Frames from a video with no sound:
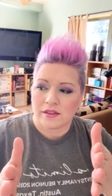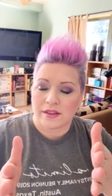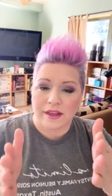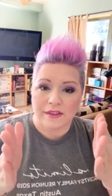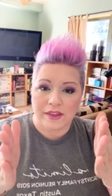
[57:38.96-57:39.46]

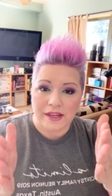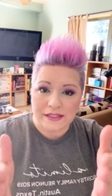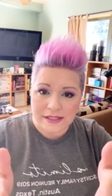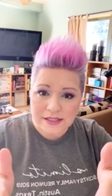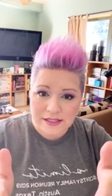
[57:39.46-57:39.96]
like they
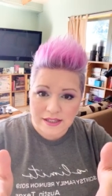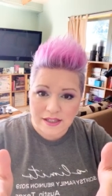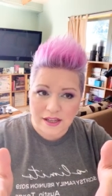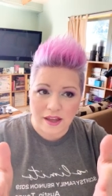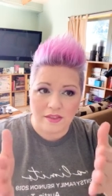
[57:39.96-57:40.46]
exist
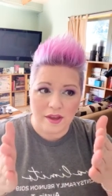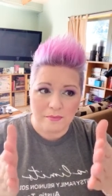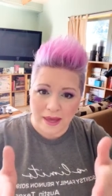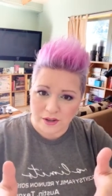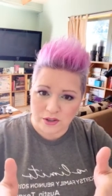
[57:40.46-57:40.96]
and they
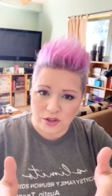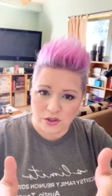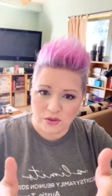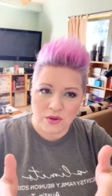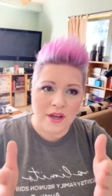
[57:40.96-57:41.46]
matter to
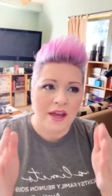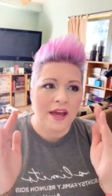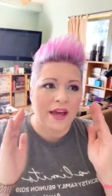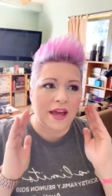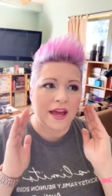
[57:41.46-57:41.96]
you
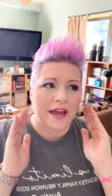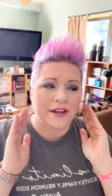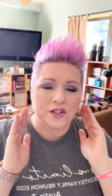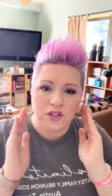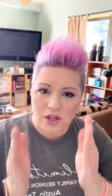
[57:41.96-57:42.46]

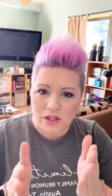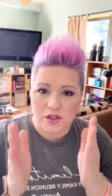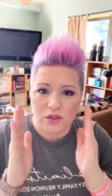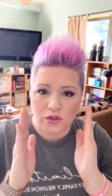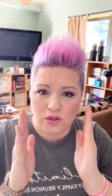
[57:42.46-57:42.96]
and
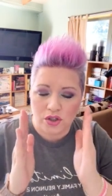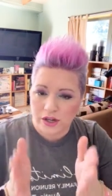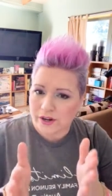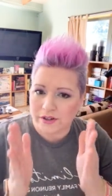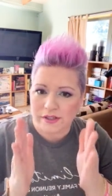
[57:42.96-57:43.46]
just
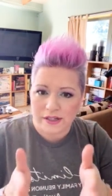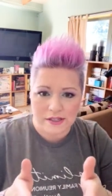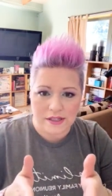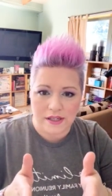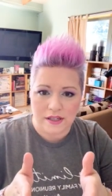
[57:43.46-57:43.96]
share
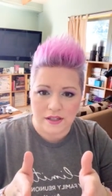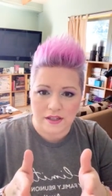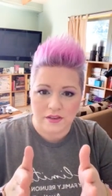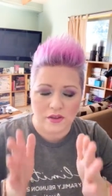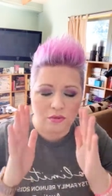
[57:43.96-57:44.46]
Scentsy.
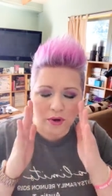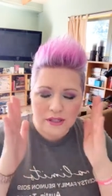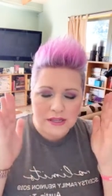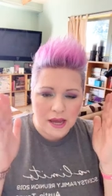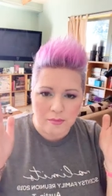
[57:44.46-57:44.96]
The
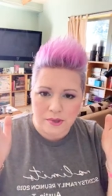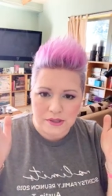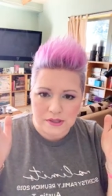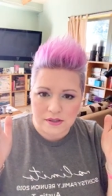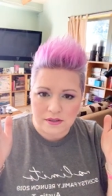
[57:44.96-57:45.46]
rest
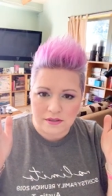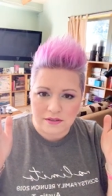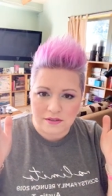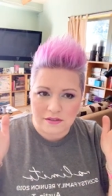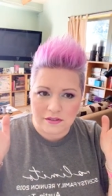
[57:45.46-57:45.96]
happens.
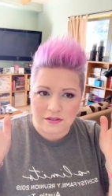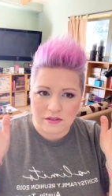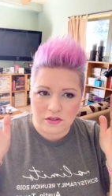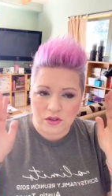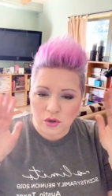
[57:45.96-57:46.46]

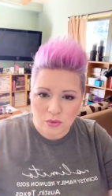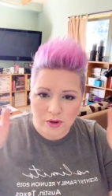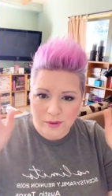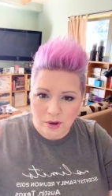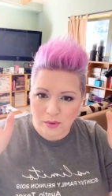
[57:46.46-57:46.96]
Don't
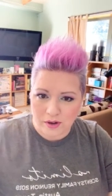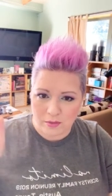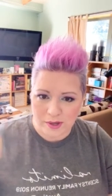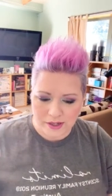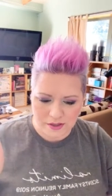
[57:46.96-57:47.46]
worry about what
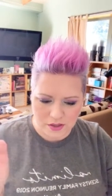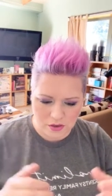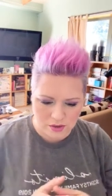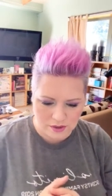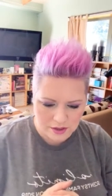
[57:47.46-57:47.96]
everybody else is
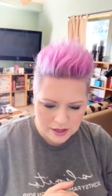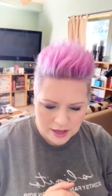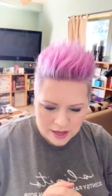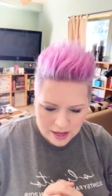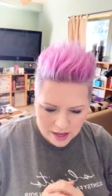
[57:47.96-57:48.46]
doing.
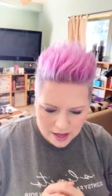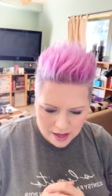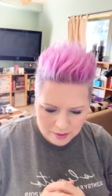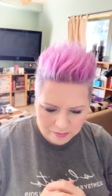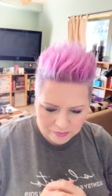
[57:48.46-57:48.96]

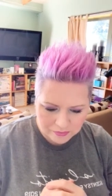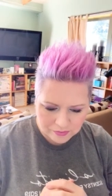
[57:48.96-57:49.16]
Um,